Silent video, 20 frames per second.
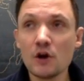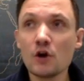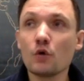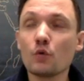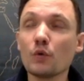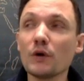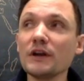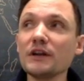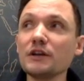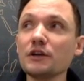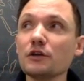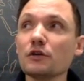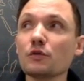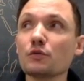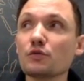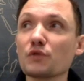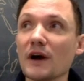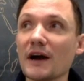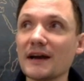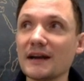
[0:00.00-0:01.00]
When you're
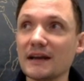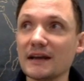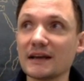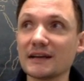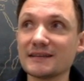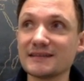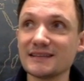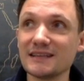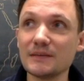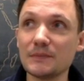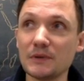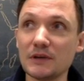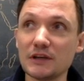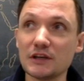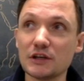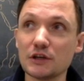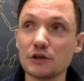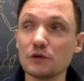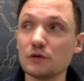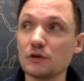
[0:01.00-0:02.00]
writing a
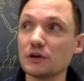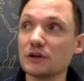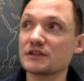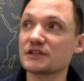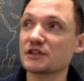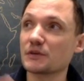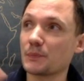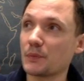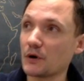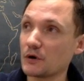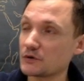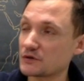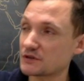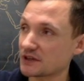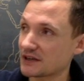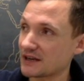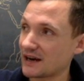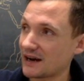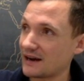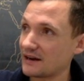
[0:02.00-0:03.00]
DBQ, it's supposed to
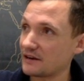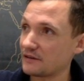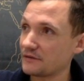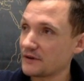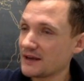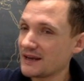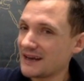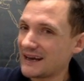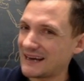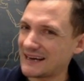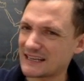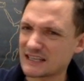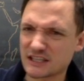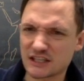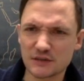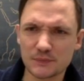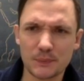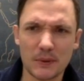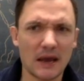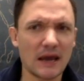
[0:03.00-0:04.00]
kind of
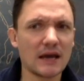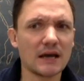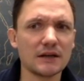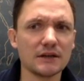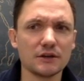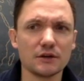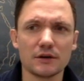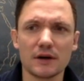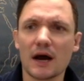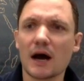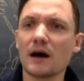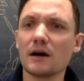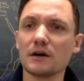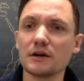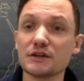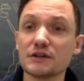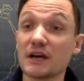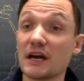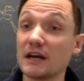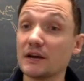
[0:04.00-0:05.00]
expand your
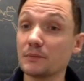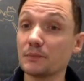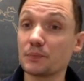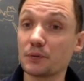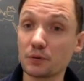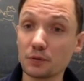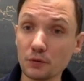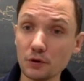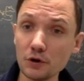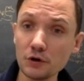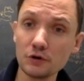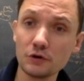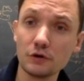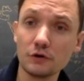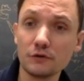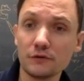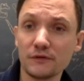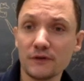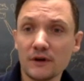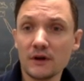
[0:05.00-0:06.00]
knowledge and
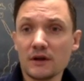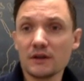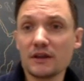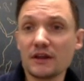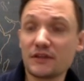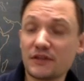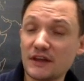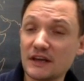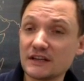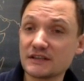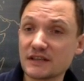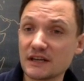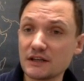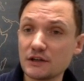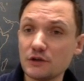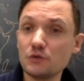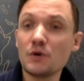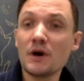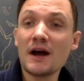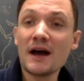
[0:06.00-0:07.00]
prove the things that
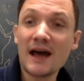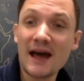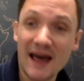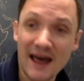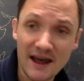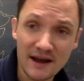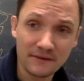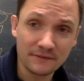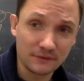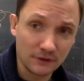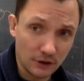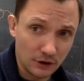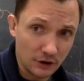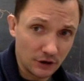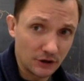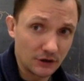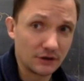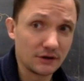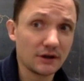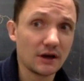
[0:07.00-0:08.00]
you have
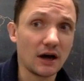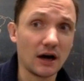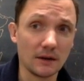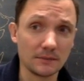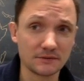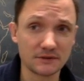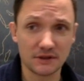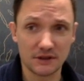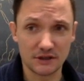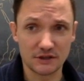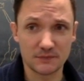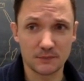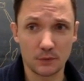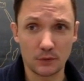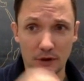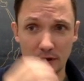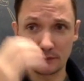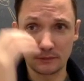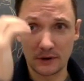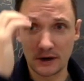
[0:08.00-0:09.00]
learned up to this
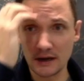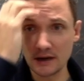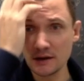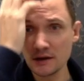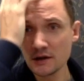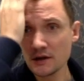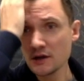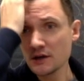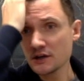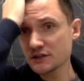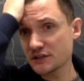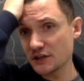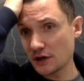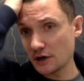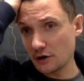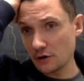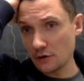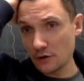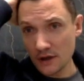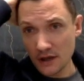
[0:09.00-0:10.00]
point, right?
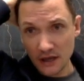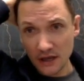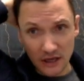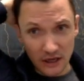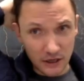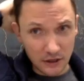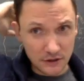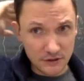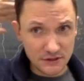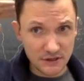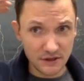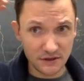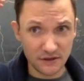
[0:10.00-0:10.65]
So here's the